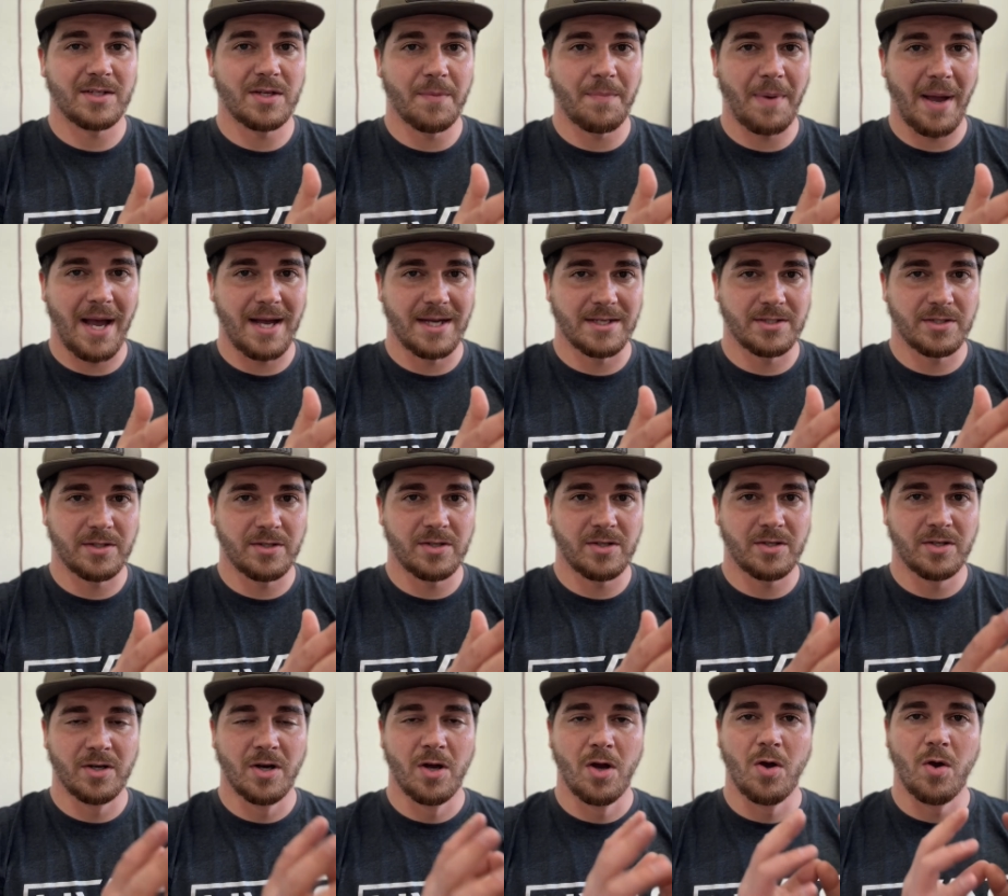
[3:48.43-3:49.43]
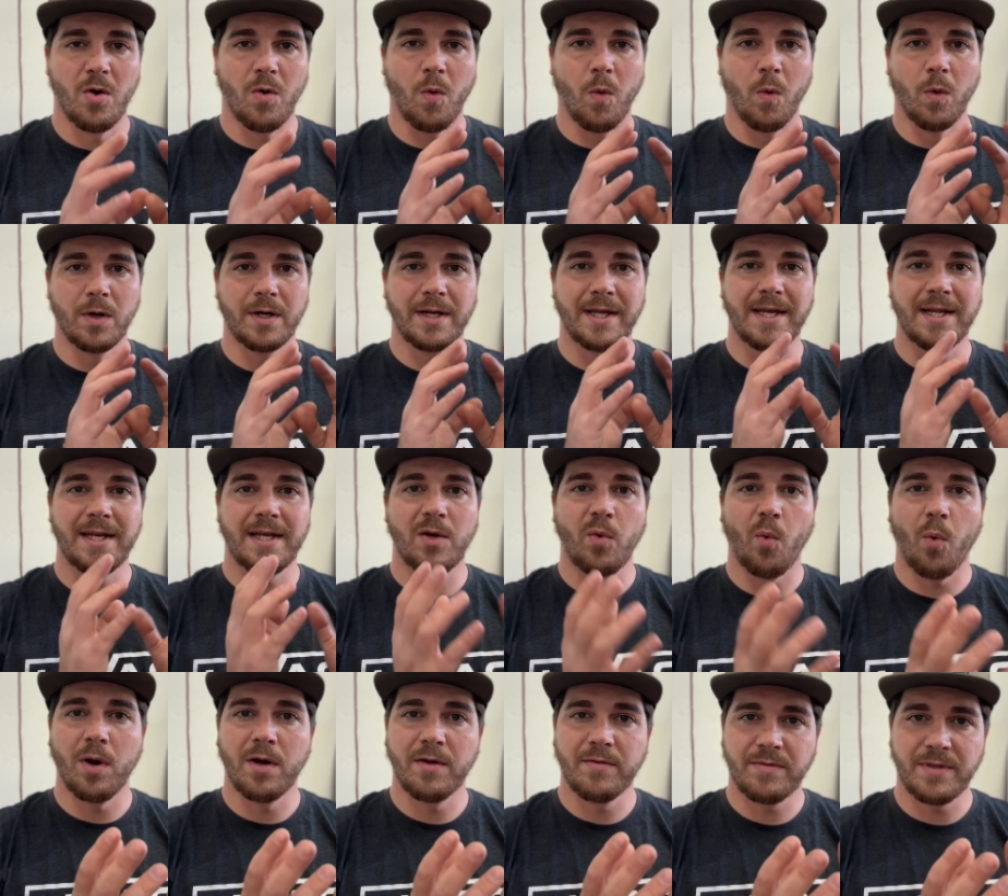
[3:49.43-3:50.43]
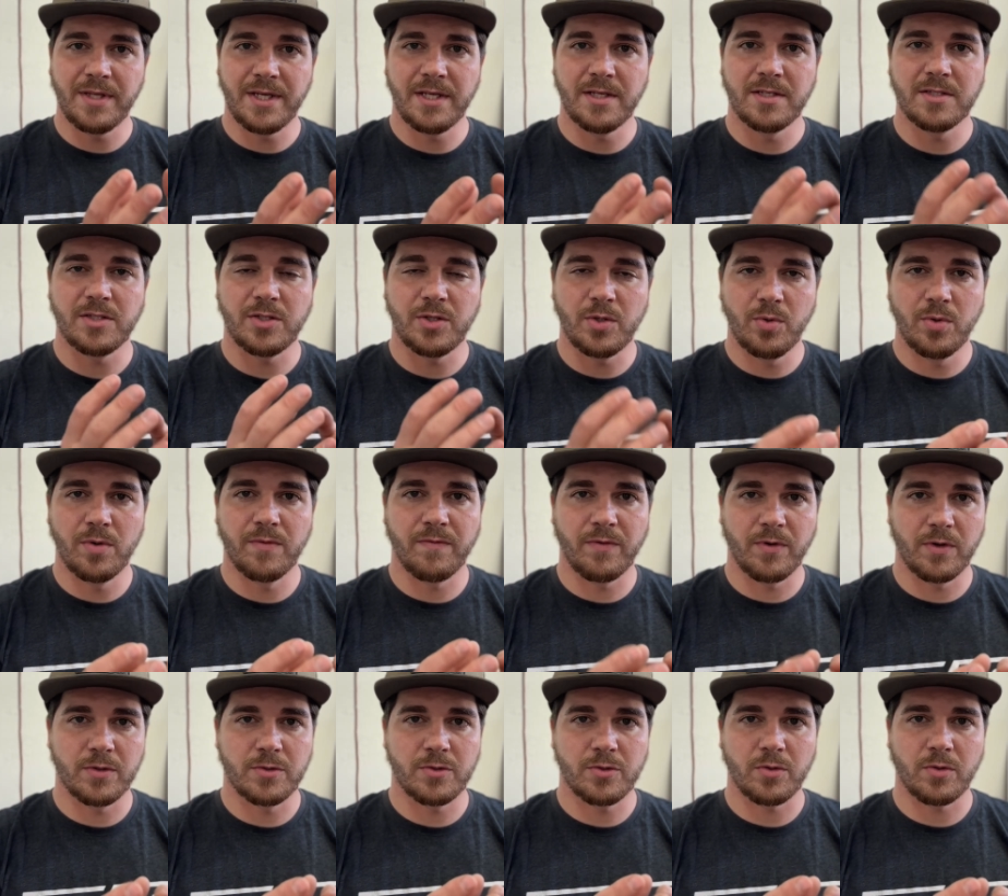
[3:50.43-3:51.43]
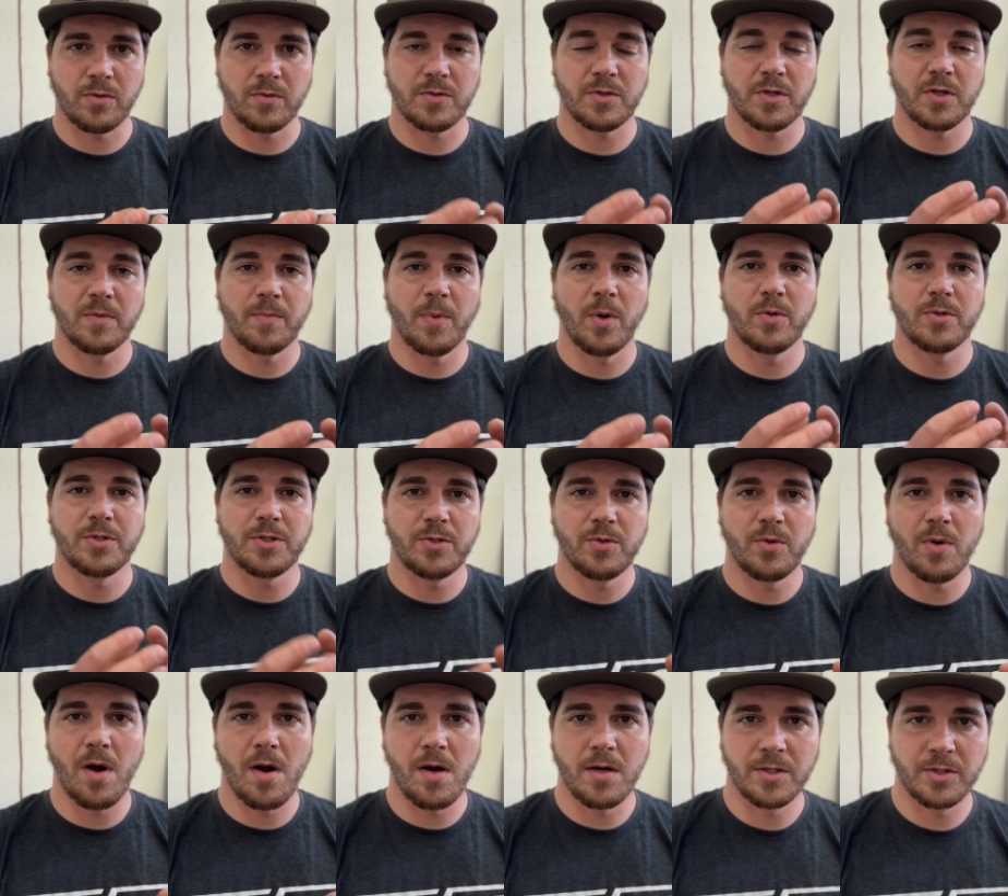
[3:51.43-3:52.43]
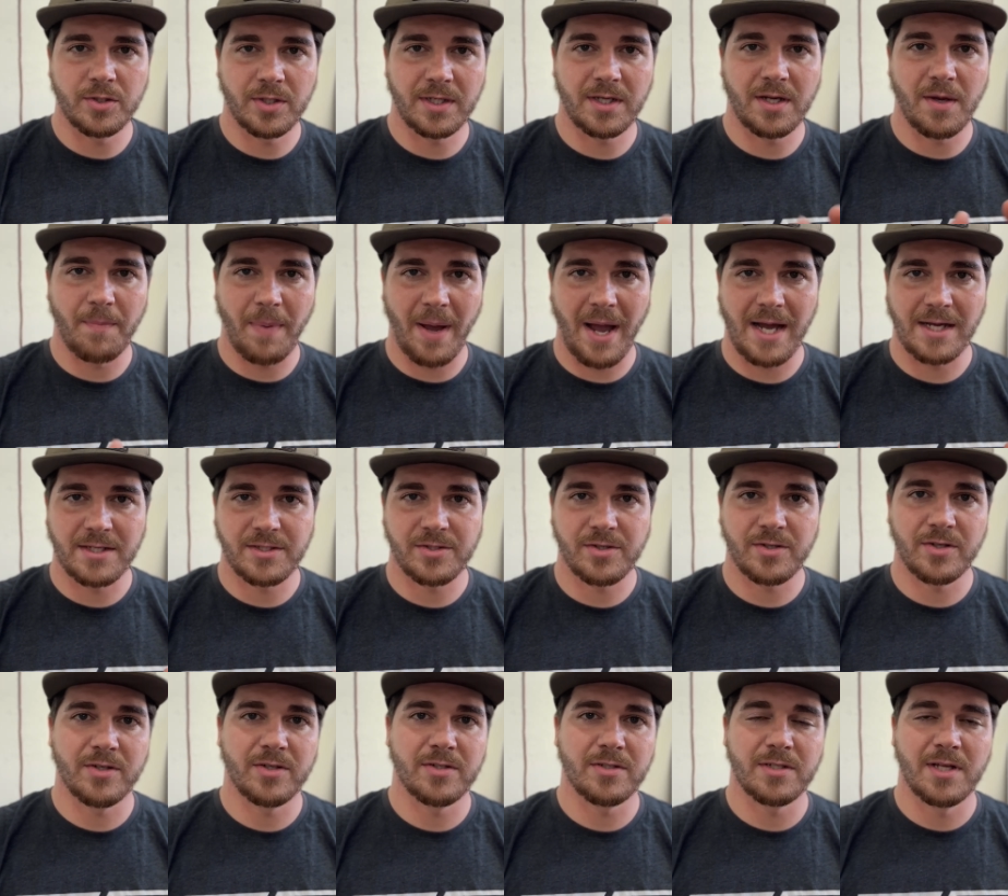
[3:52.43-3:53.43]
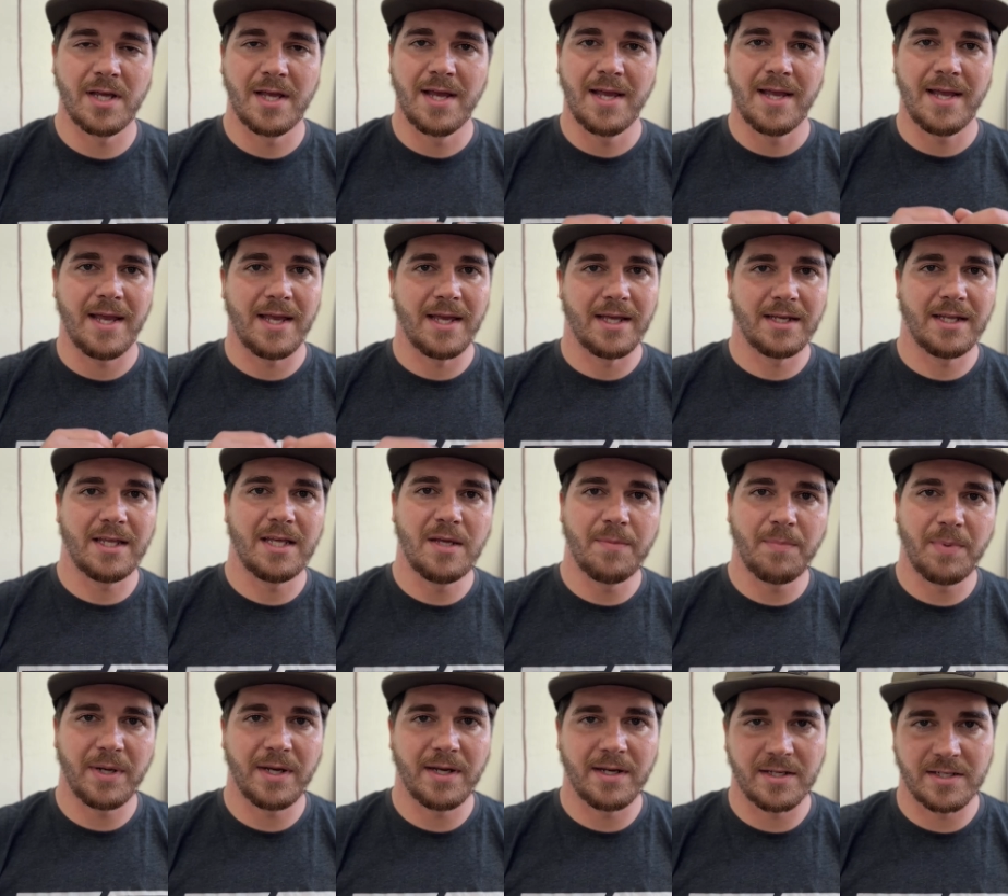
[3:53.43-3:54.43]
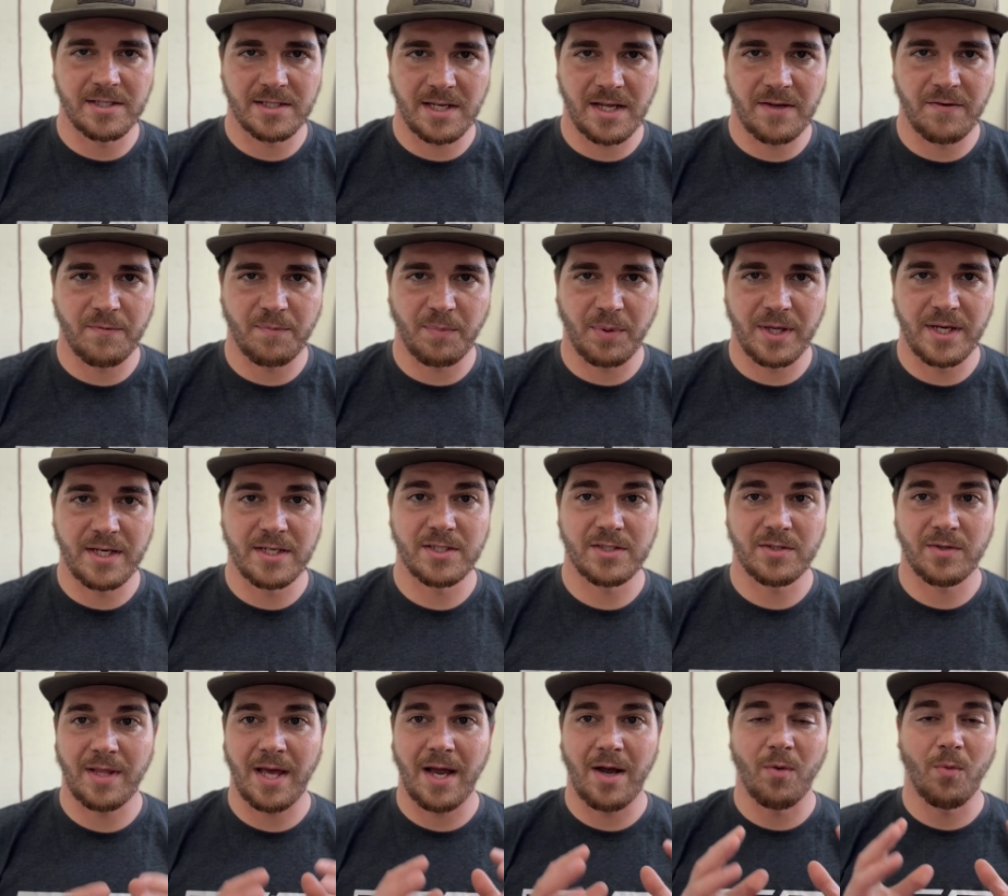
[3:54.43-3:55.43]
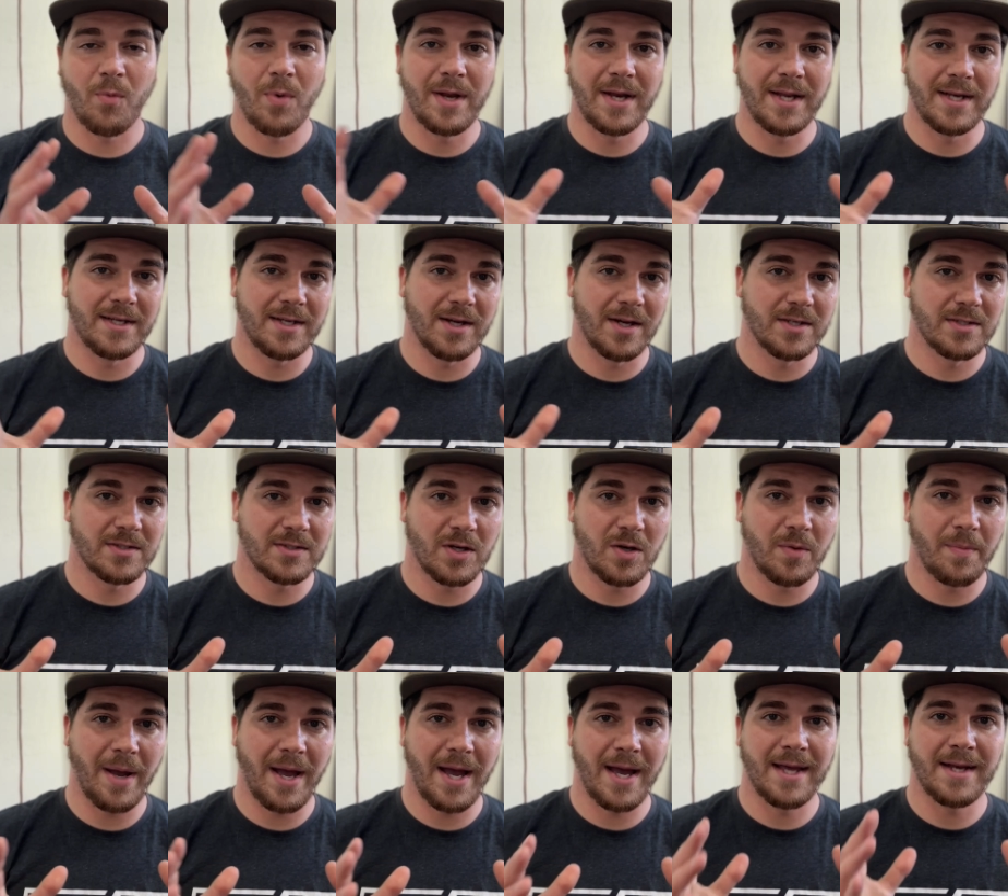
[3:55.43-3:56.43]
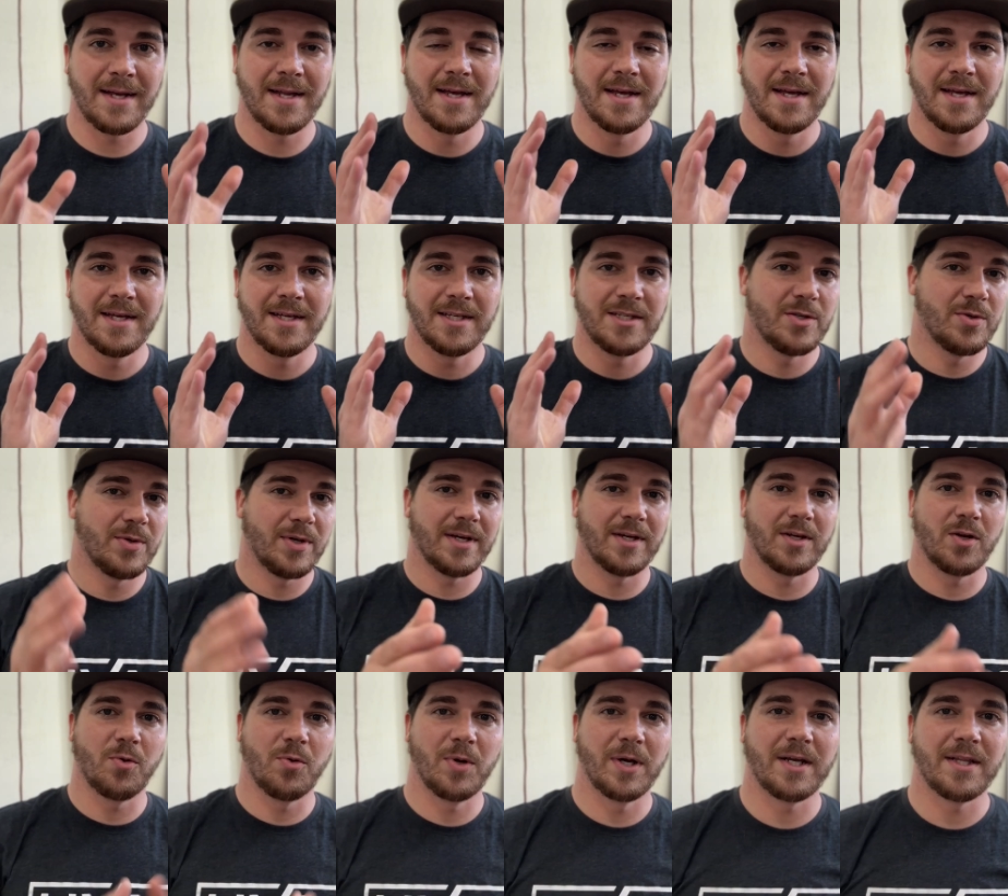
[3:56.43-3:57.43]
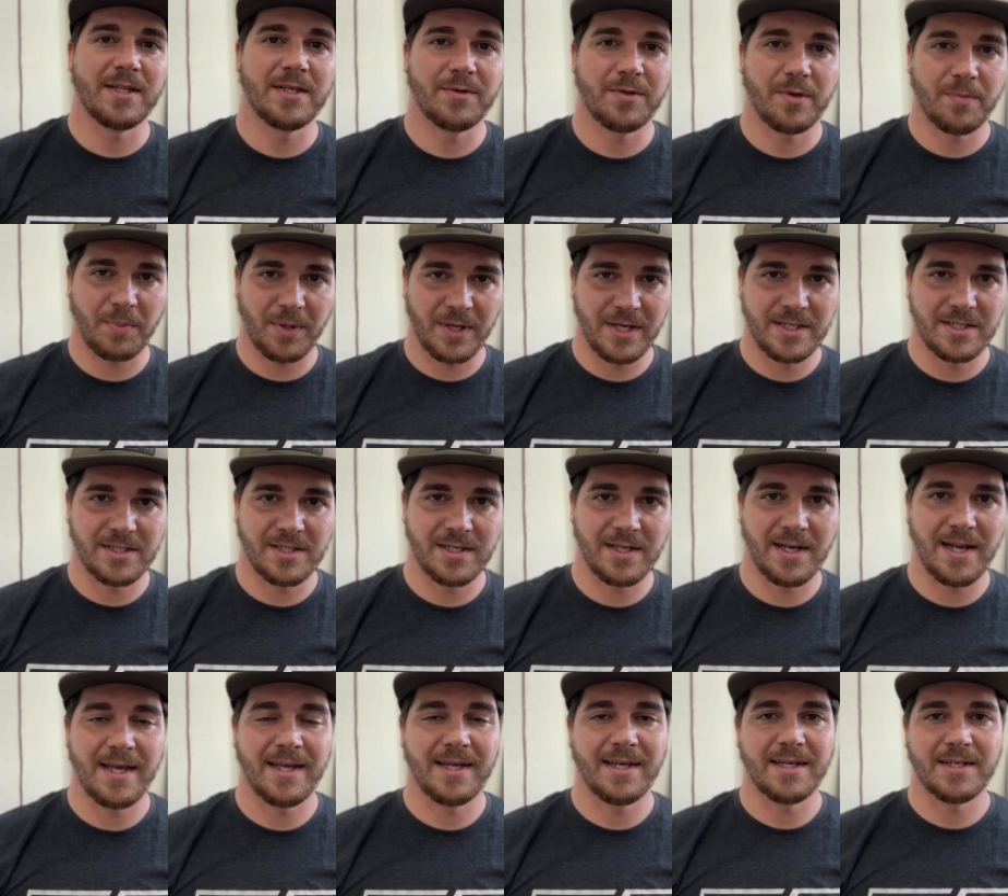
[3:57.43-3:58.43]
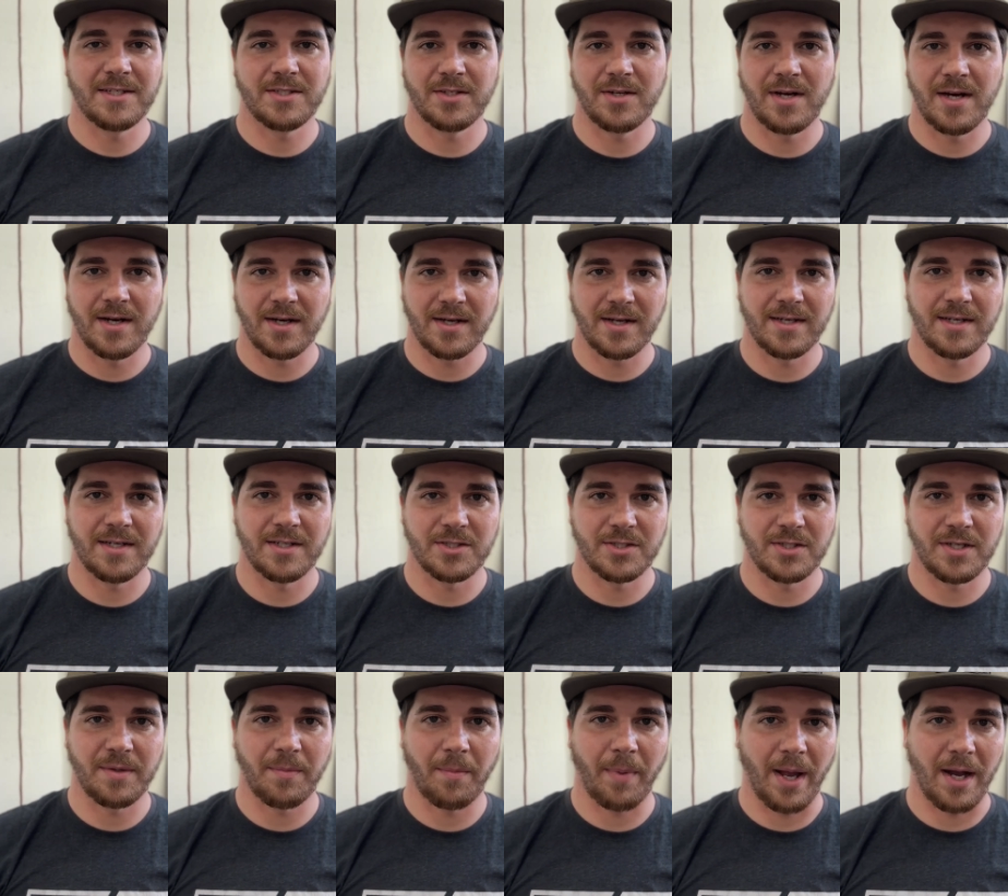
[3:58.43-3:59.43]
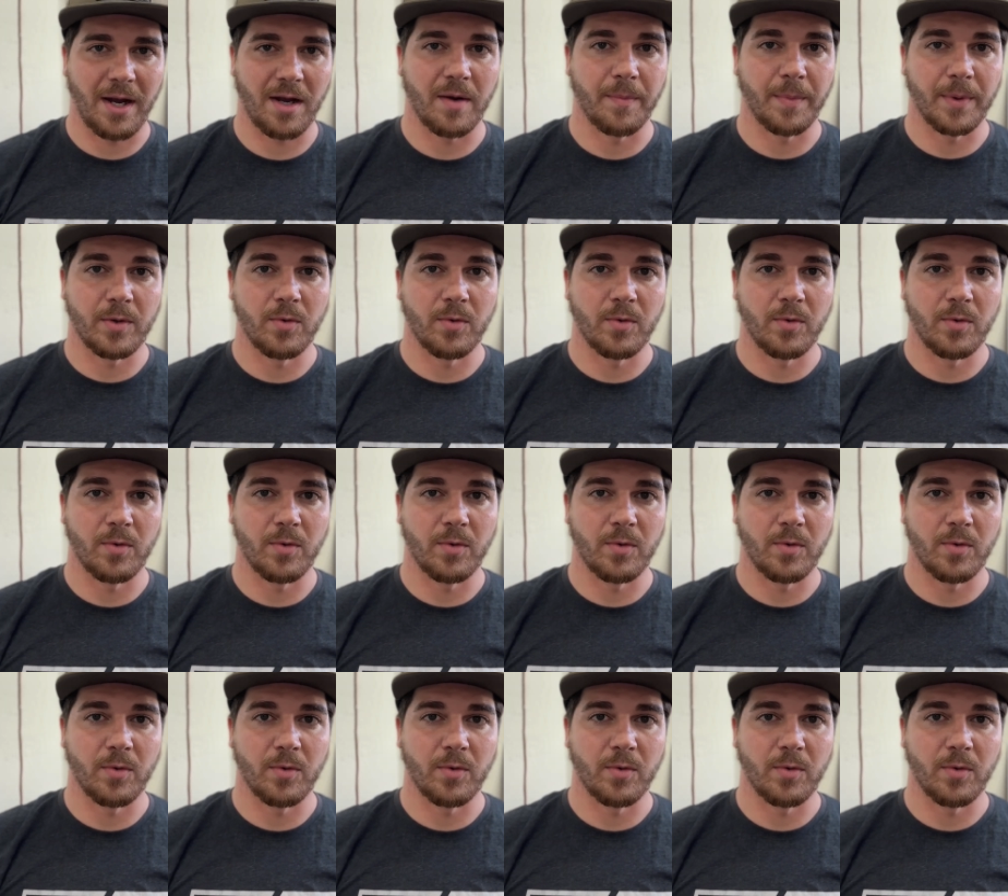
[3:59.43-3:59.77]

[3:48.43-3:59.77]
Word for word: capacitor or getting one of these universal turbo 200 capacitors and keep it in a safe place so that when it does go bad, you can quickly replace it and get your air conditioning back up and